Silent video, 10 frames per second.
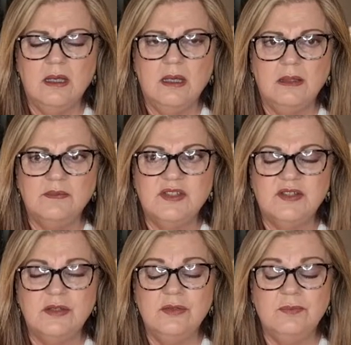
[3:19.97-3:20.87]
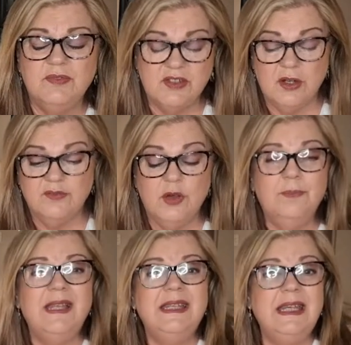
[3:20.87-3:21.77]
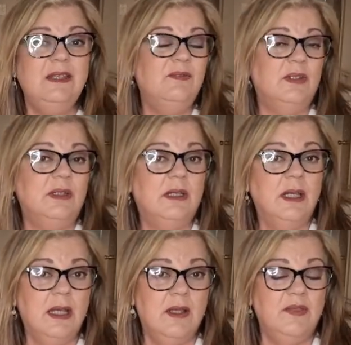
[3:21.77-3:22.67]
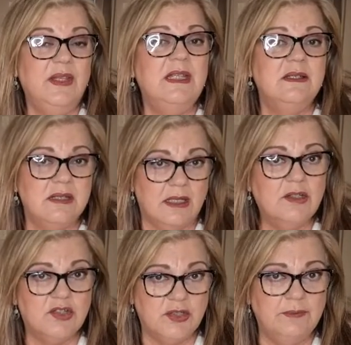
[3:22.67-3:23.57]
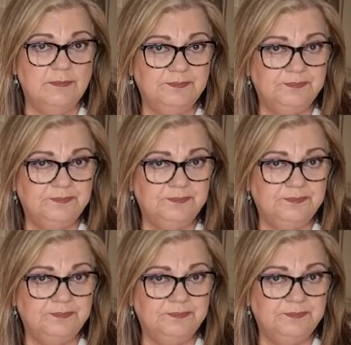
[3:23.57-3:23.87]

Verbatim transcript: um, stove, stove top, and even the induction